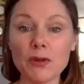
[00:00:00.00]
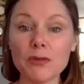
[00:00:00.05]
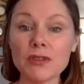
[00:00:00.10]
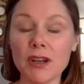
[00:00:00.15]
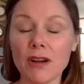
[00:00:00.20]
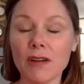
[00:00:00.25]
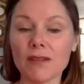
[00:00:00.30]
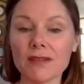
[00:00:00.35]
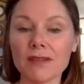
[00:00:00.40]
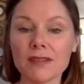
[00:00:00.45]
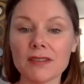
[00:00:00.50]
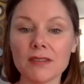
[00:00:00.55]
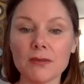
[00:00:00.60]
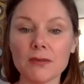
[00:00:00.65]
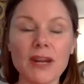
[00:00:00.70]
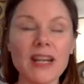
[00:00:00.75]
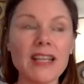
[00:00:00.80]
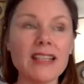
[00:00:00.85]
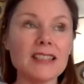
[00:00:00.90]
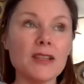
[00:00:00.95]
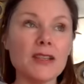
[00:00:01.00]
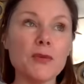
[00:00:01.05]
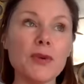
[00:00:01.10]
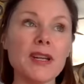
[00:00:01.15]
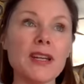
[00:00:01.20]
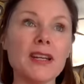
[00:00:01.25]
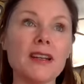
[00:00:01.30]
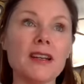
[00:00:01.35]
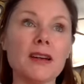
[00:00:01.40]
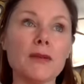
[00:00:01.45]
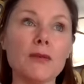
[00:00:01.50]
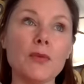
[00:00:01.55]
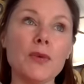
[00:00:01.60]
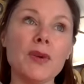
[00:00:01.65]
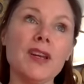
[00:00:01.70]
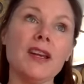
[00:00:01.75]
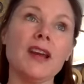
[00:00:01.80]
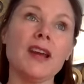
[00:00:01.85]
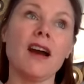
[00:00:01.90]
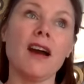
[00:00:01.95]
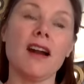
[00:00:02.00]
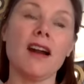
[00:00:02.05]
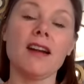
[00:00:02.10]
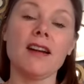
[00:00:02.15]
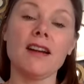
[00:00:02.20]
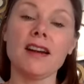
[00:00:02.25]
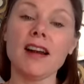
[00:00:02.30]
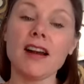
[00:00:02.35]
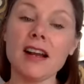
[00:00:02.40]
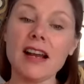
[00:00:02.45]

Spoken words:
don't, right? So we are